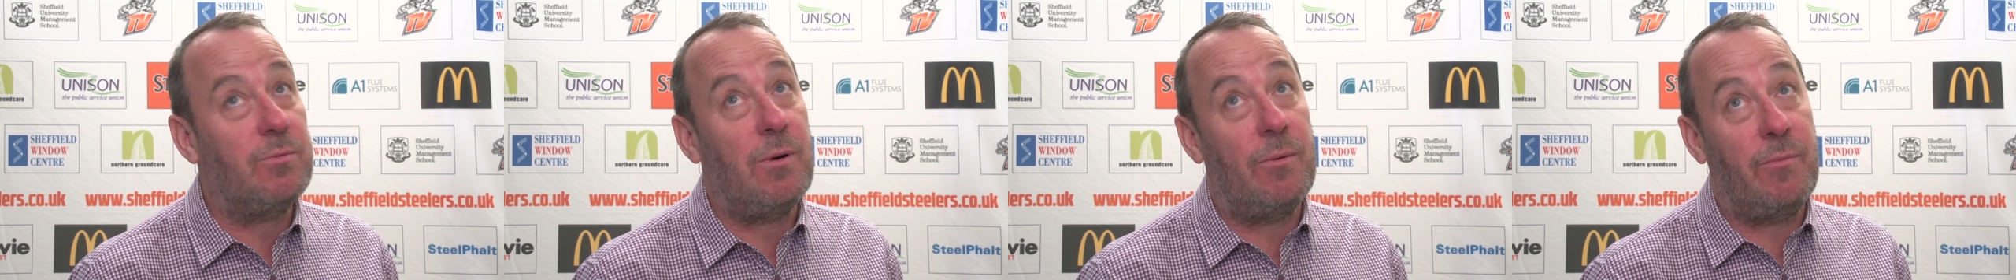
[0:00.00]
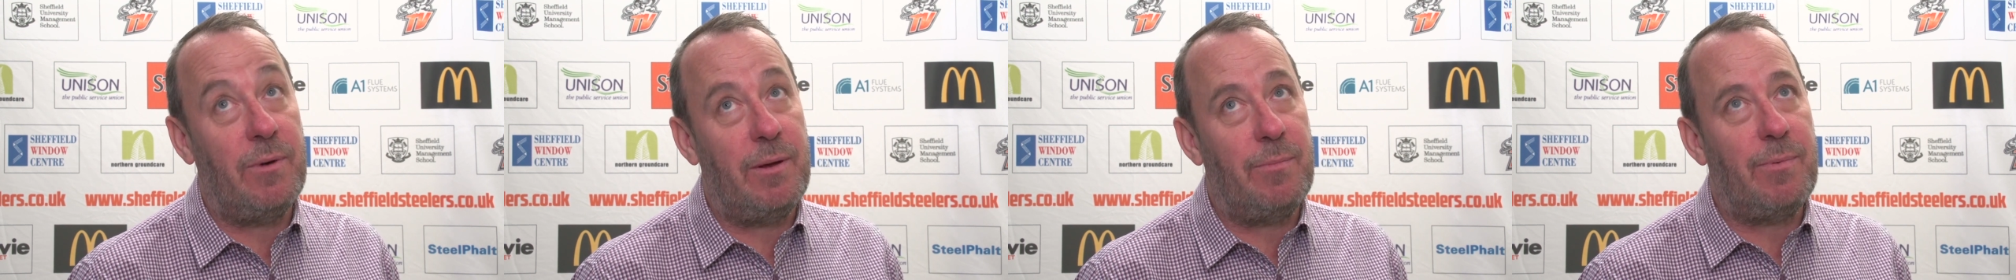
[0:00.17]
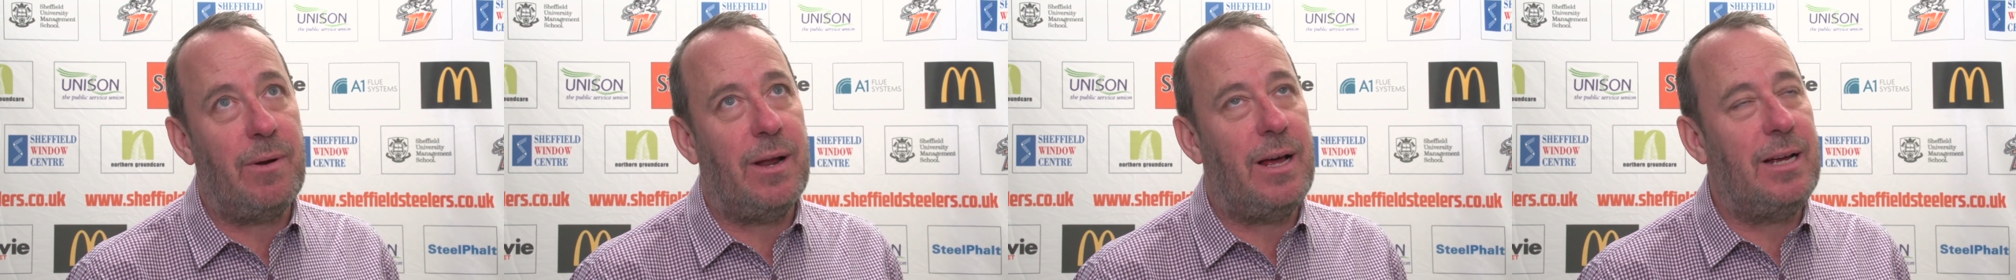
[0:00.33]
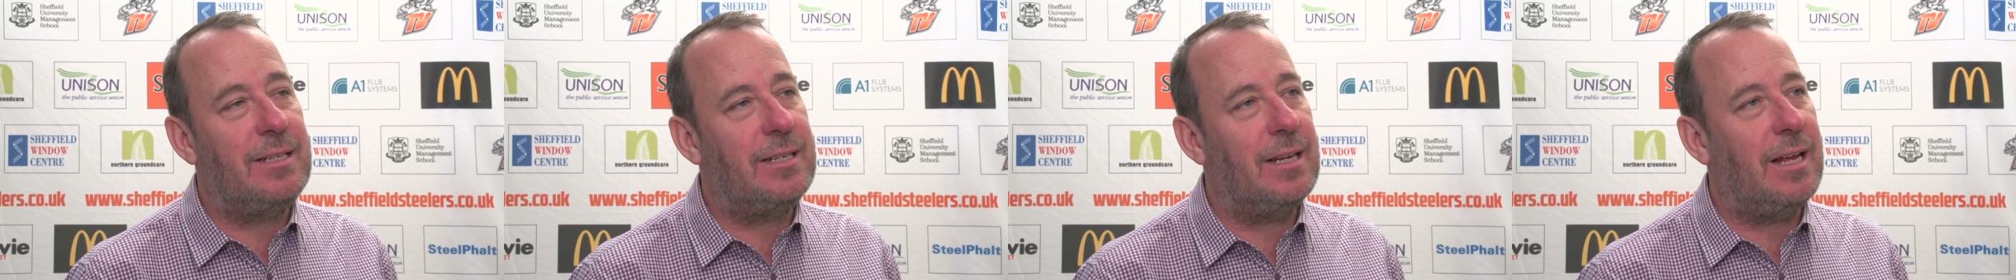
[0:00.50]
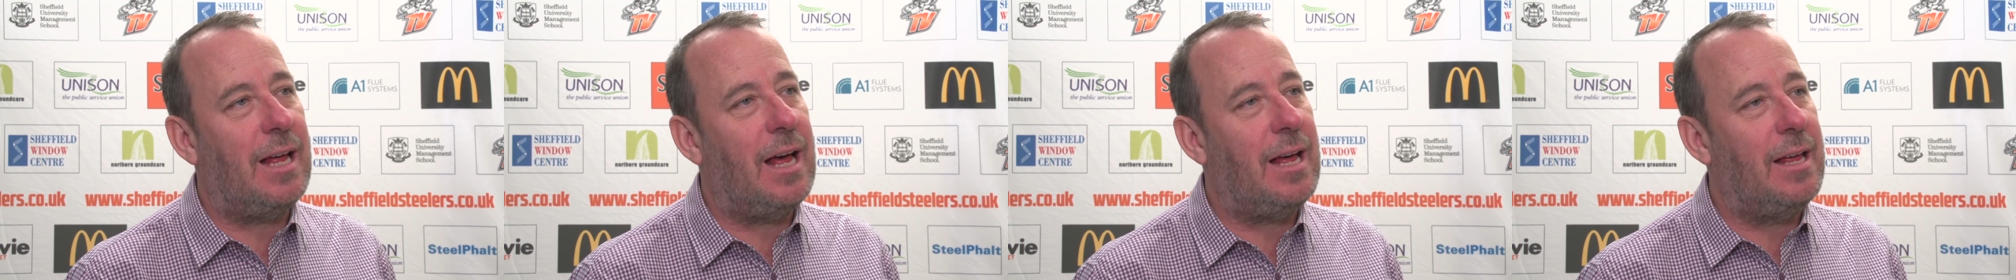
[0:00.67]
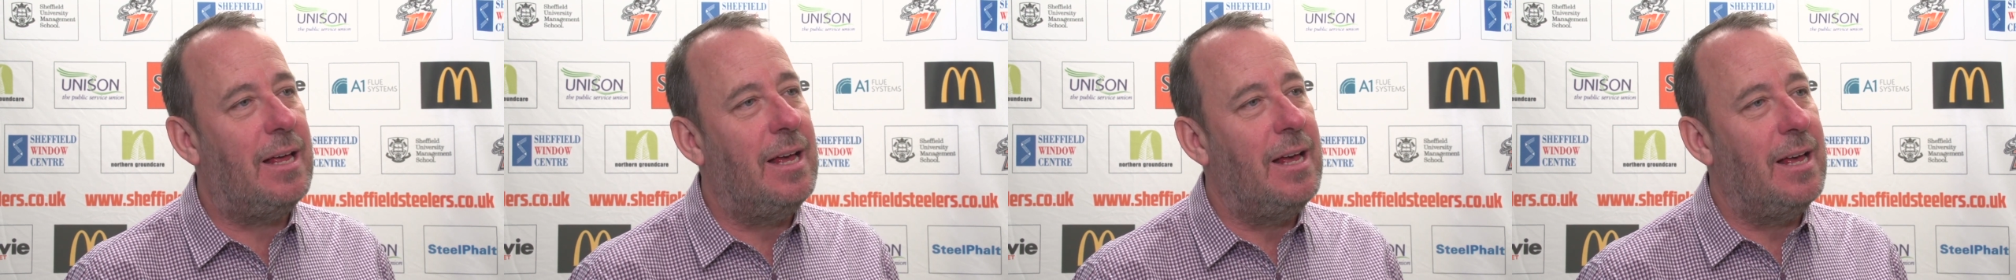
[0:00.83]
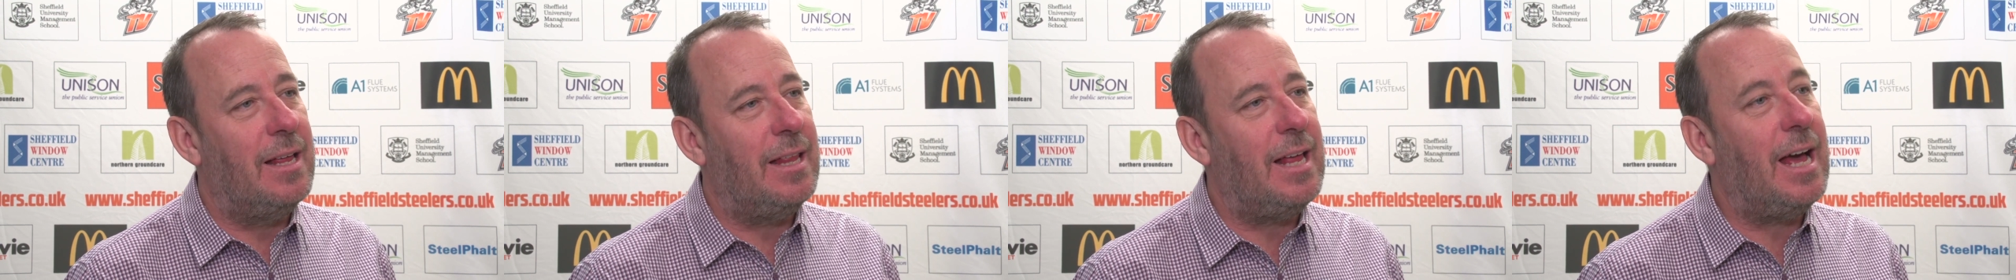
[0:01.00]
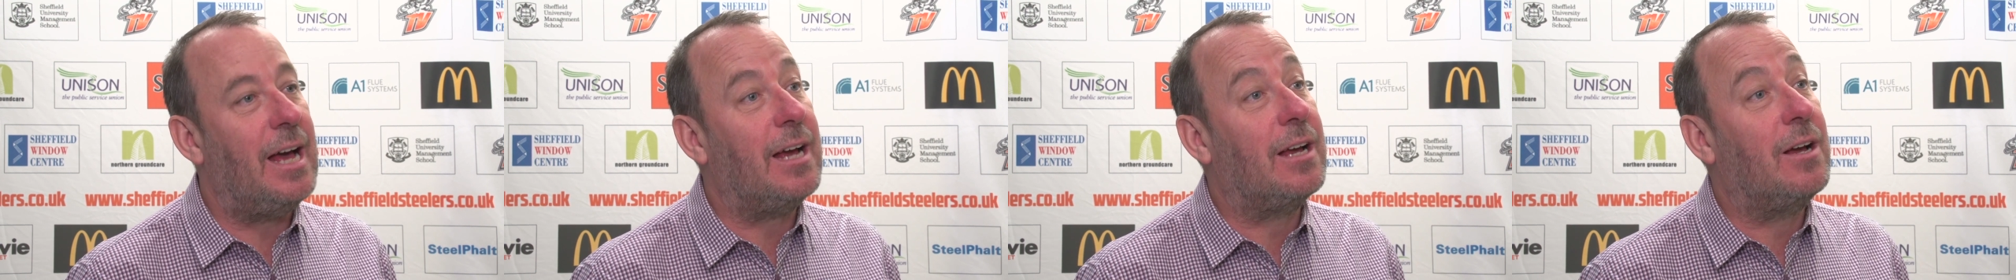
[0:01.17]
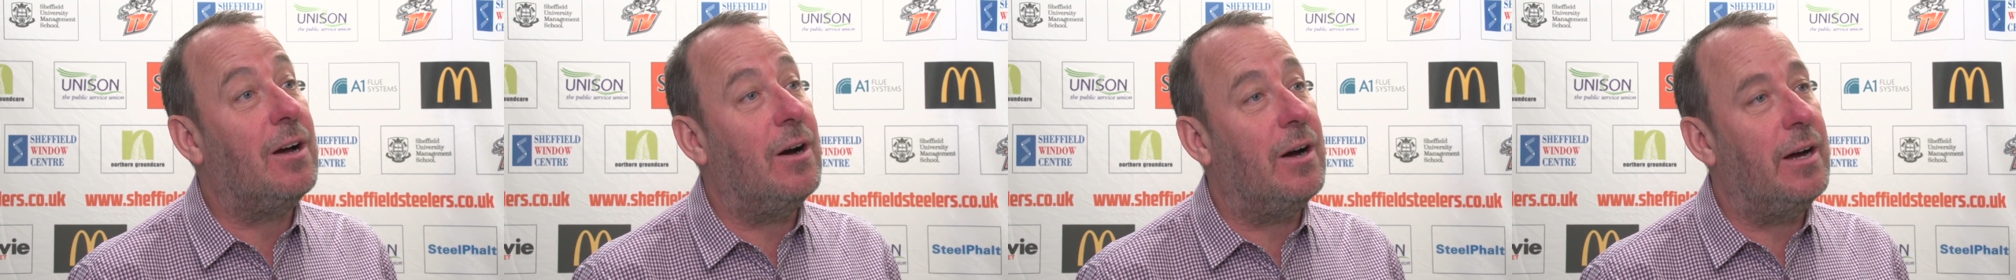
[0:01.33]
when we play to that,
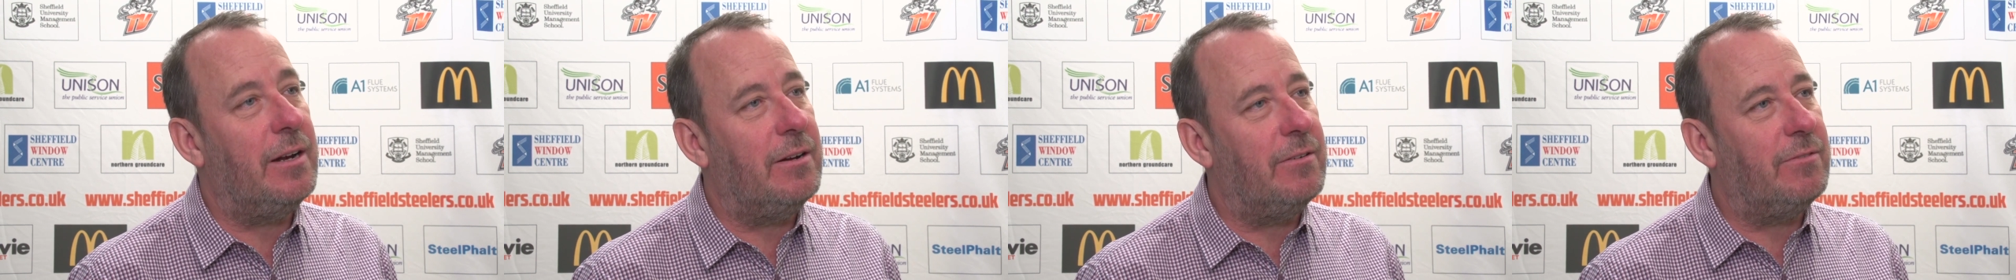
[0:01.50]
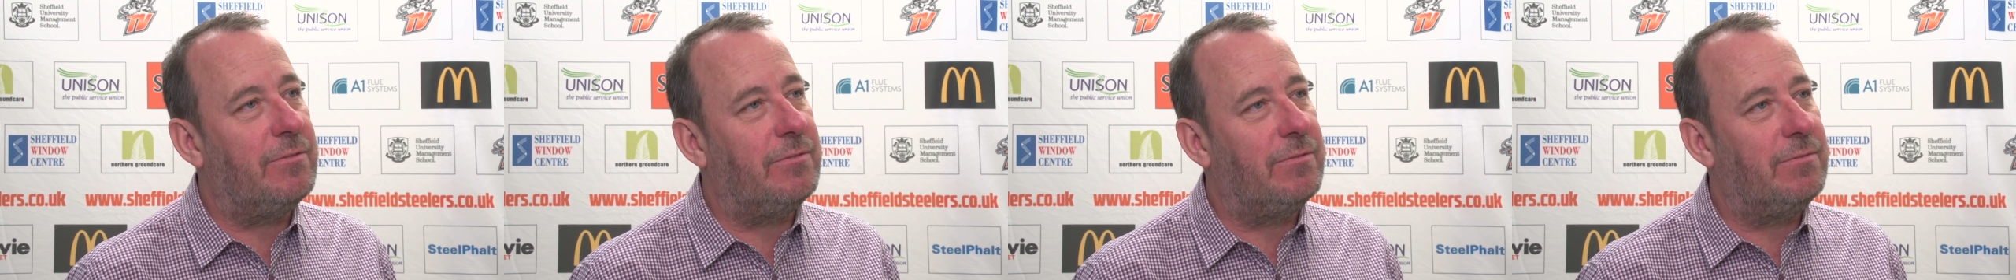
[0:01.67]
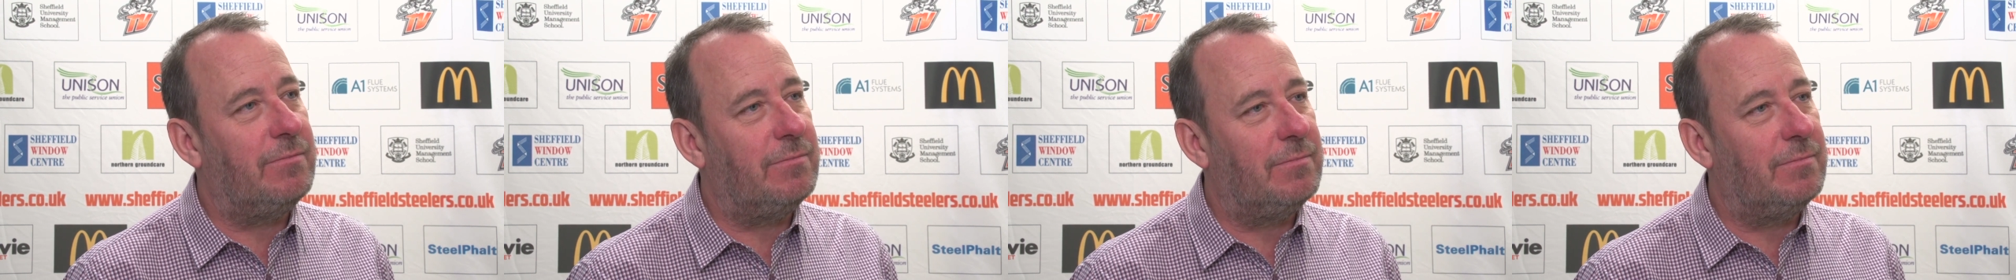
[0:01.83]
that kind of